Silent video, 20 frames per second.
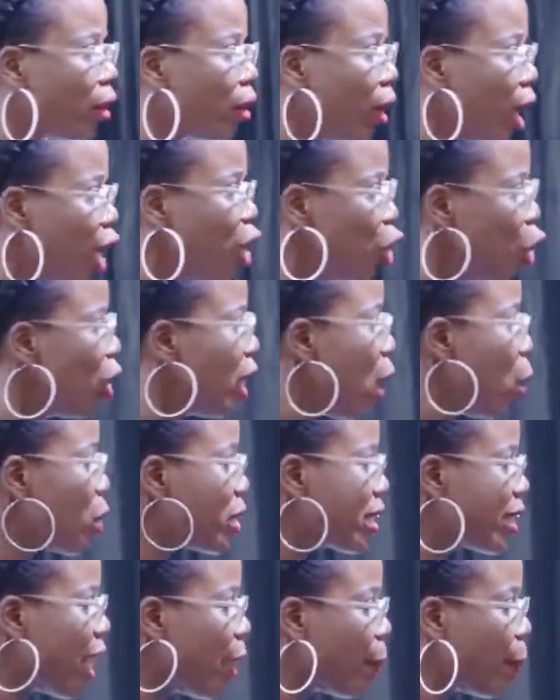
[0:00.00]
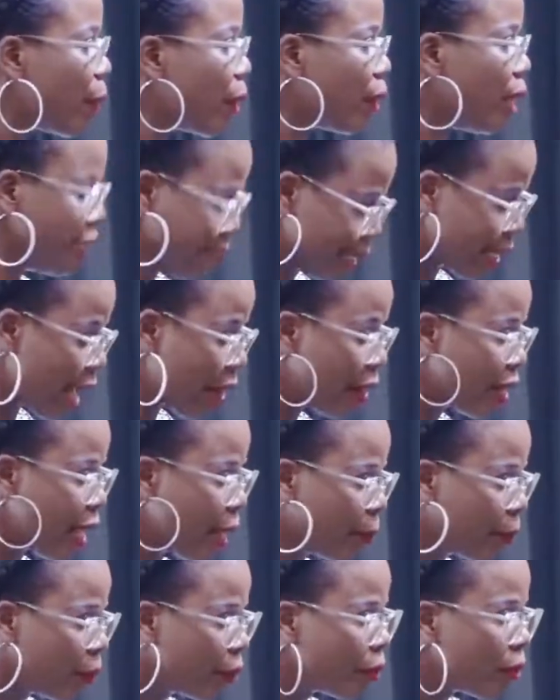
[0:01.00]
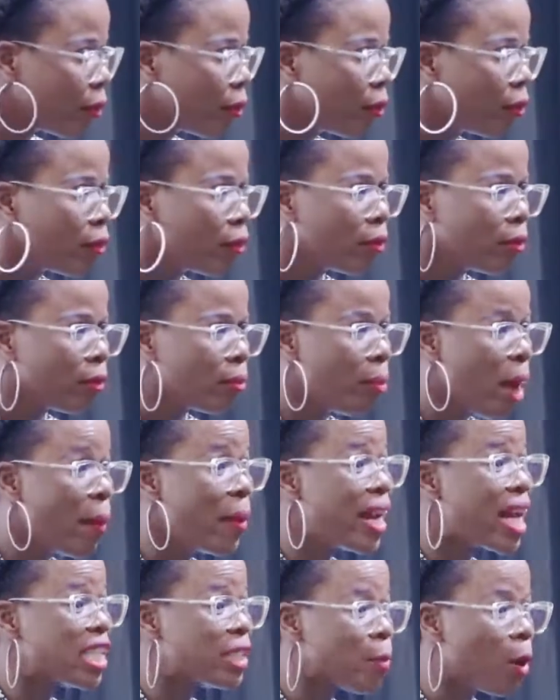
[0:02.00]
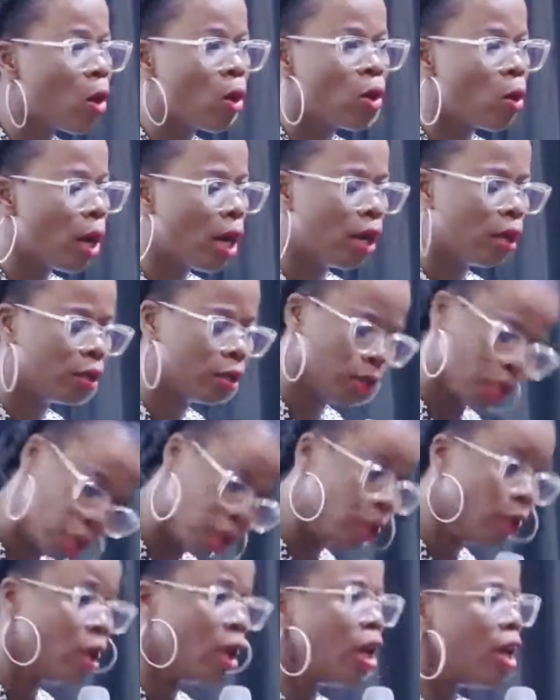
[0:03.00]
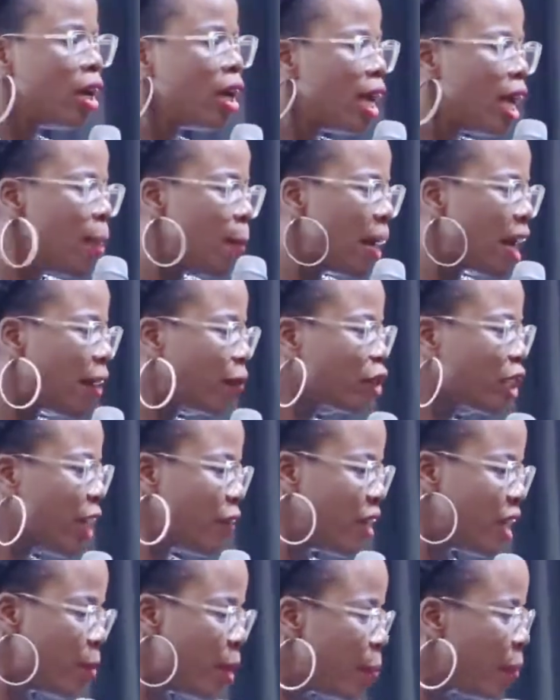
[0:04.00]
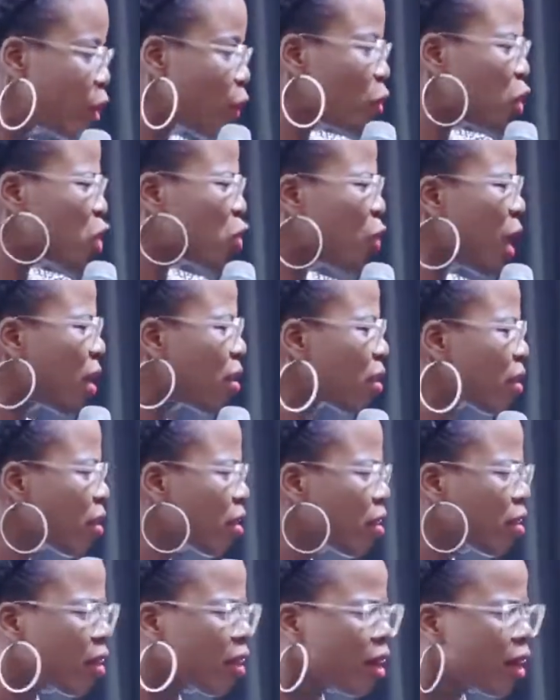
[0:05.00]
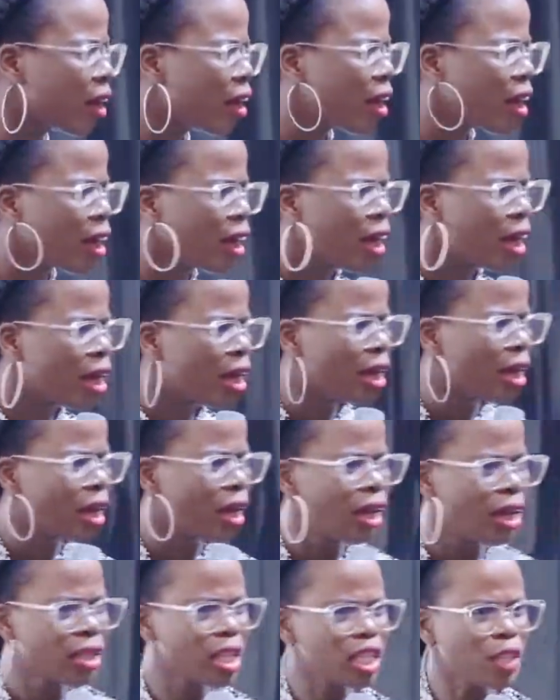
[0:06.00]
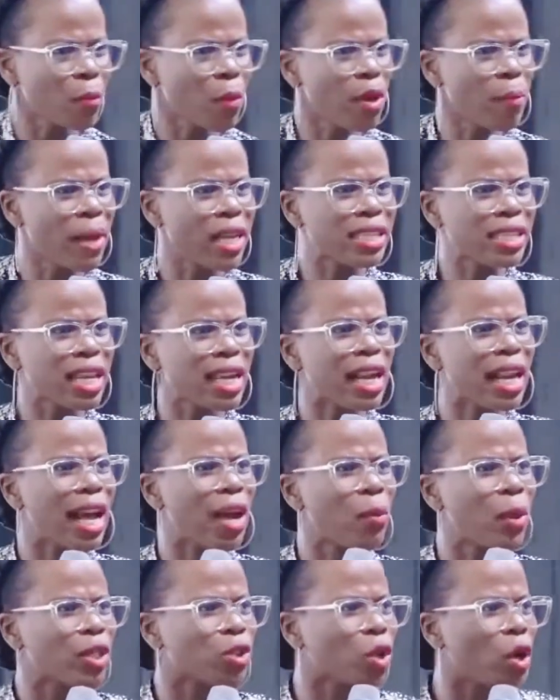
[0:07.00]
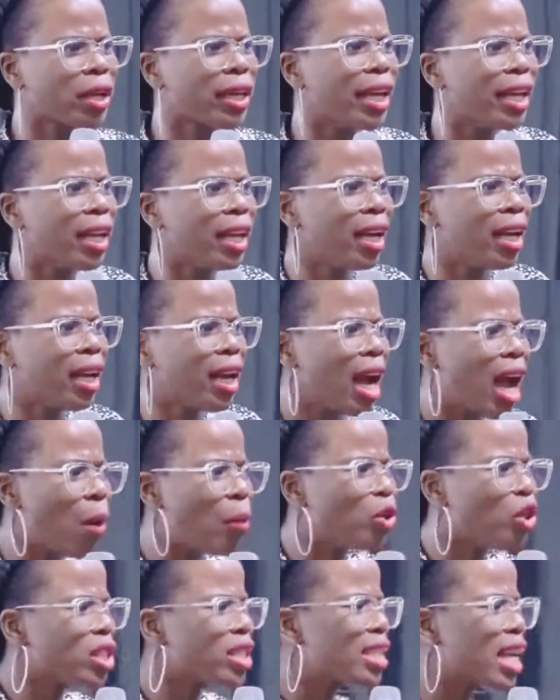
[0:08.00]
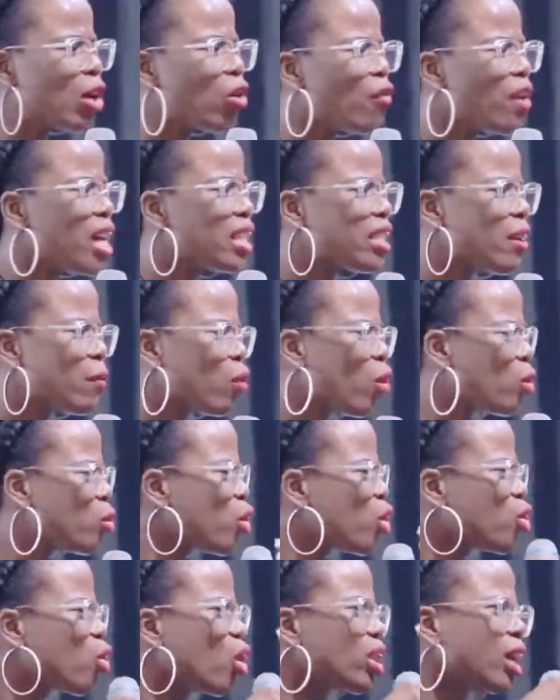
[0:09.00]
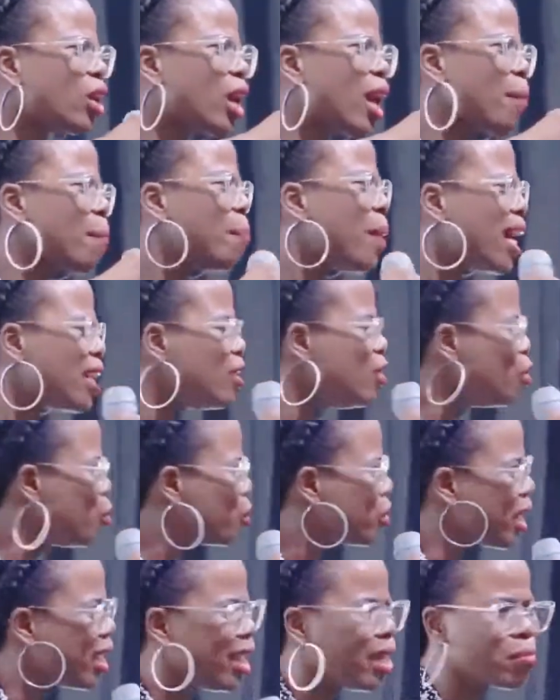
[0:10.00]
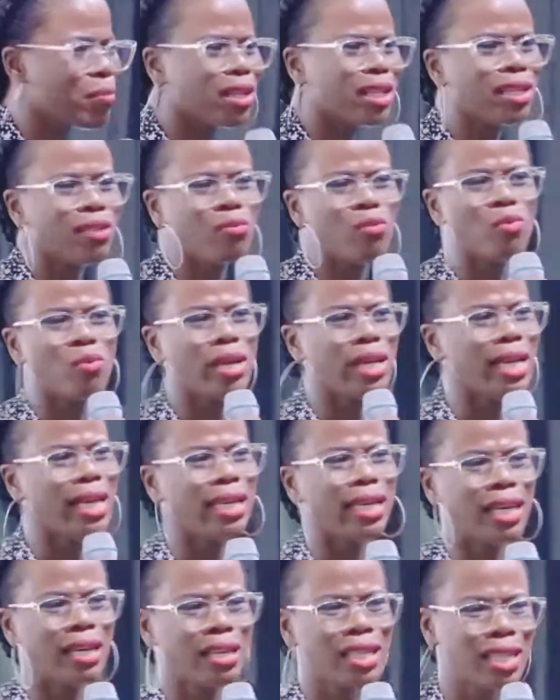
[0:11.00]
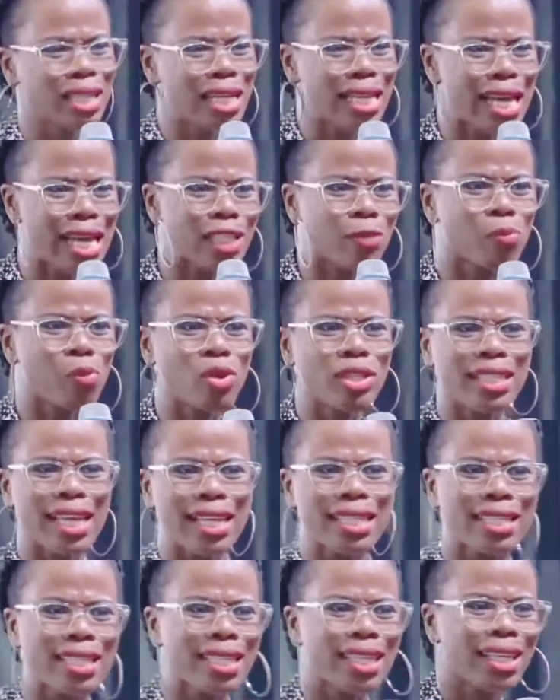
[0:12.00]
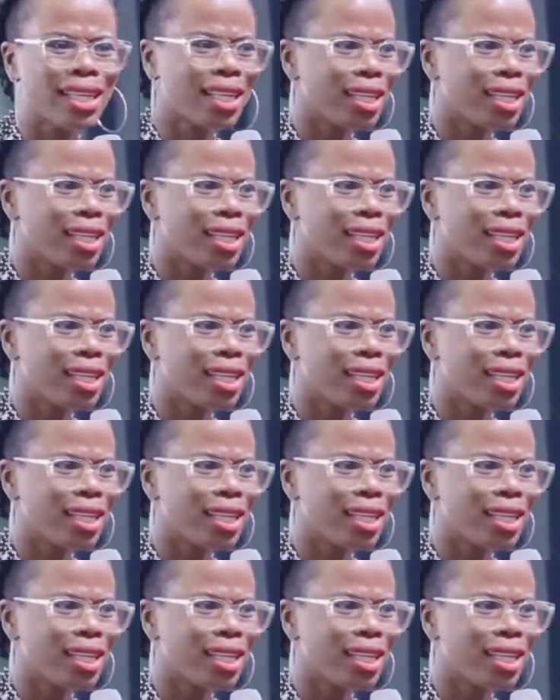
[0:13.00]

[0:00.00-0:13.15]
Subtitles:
He knew they would sleep, he still carried them. Maybe that's my Oluwa. He might have given him a bit of strength. This morning, my son and I were talking, and we just sang over ourselves because we just got another bad news again. We can't believe 3 years project.